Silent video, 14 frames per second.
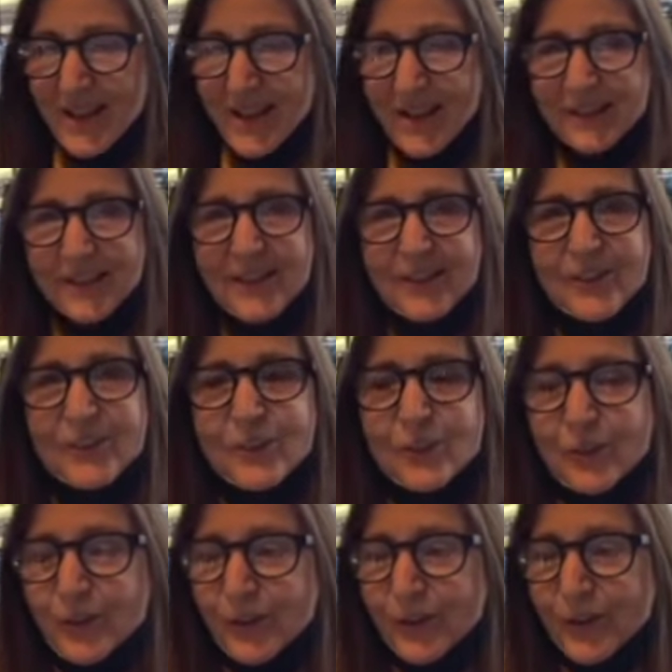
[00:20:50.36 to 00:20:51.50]
And let us do
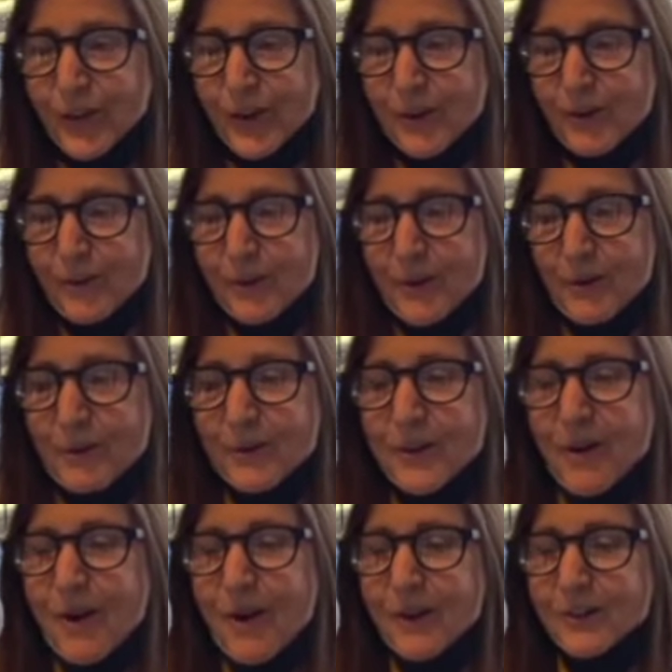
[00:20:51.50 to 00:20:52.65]
so with our
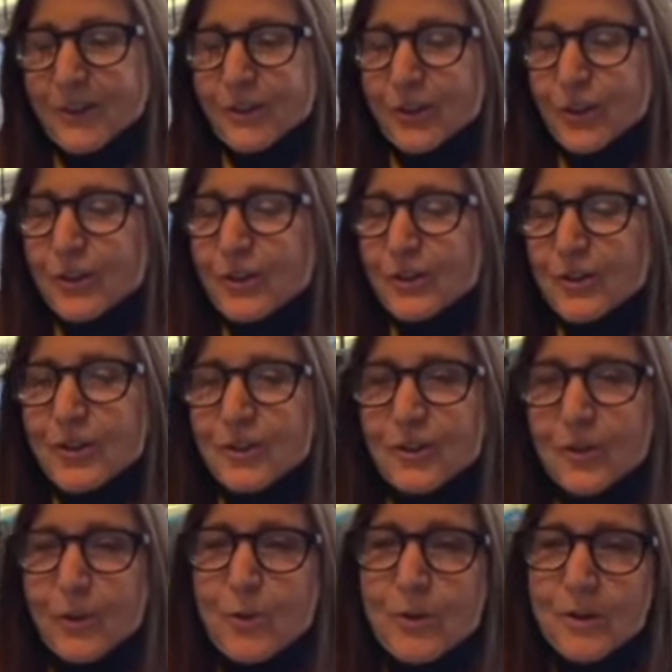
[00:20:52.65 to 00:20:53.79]
hearts turned
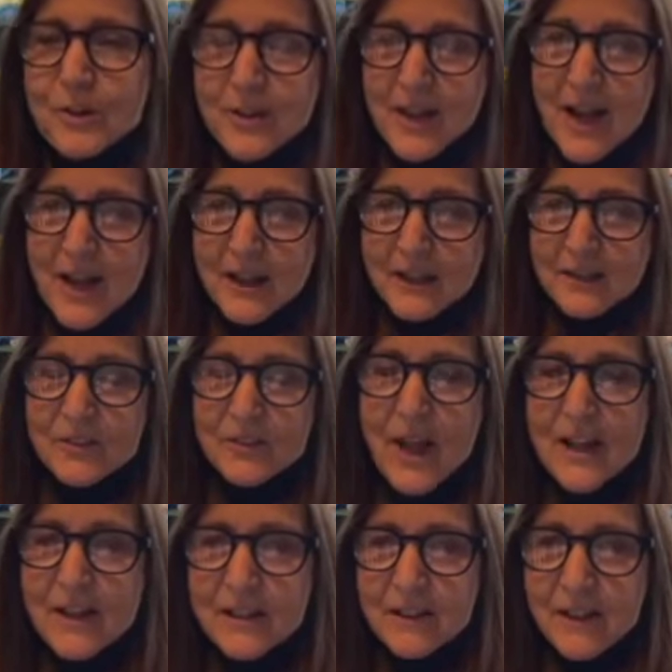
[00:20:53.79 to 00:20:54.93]
toward that
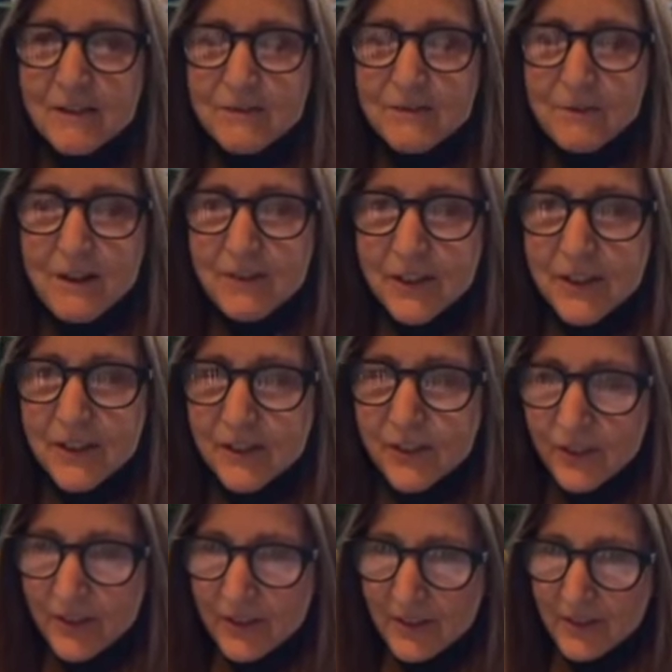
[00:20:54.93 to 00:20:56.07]
light of
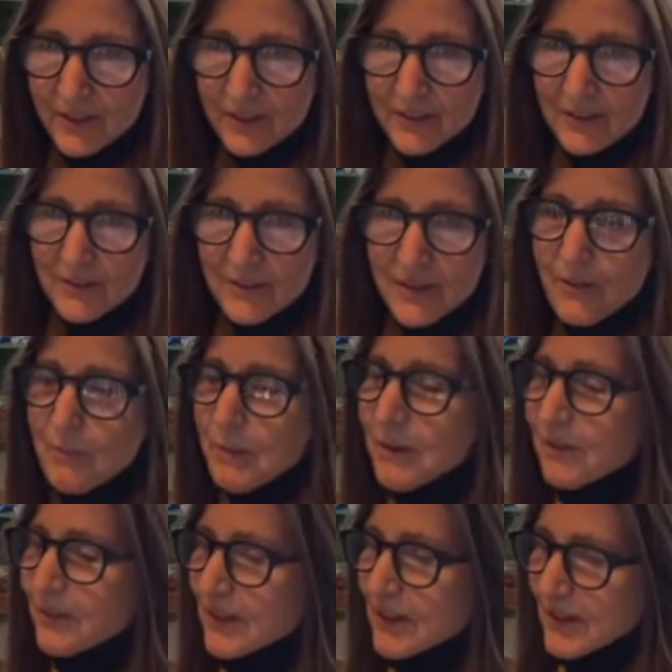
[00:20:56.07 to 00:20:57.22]
revelation, of
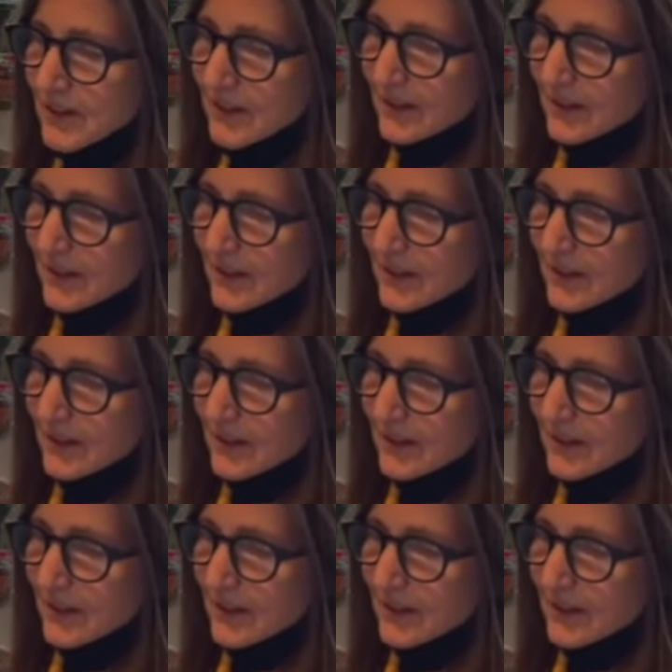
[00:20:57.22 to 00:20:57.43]
Epiphany.